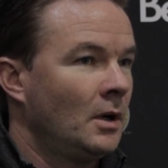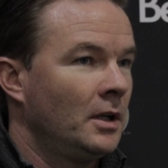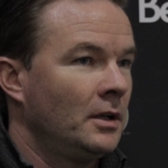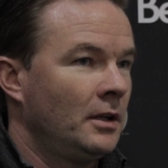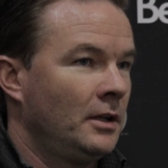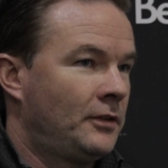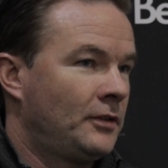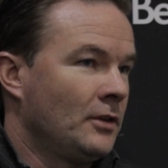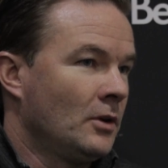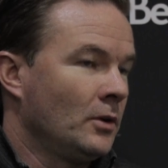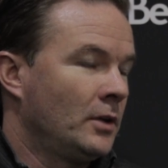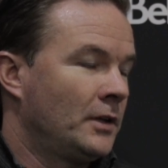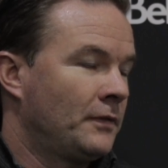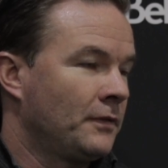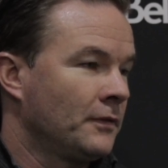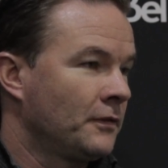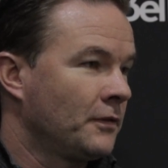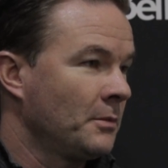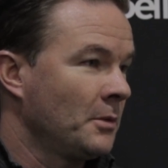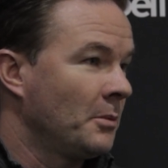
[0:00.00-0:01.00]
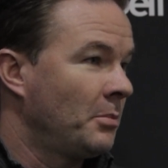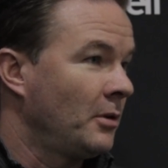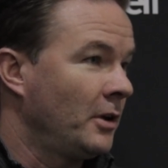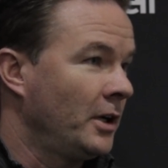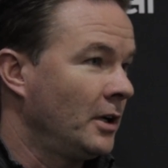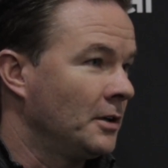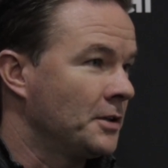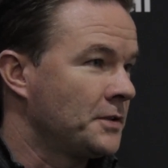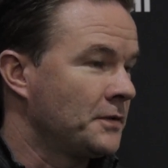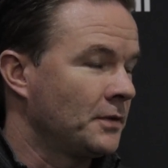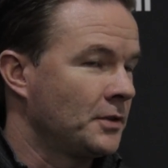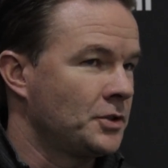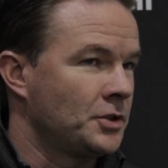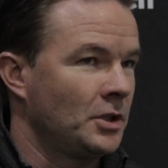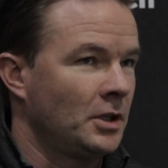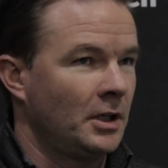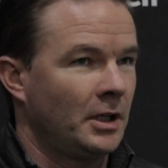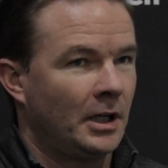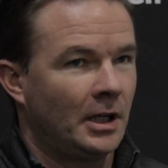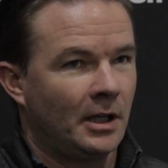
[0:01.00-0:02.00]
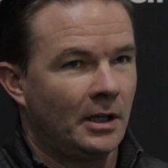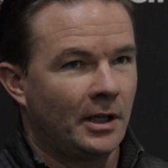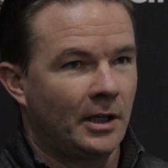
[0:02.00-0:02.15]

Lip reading: Well, it's no different from the players, for sure.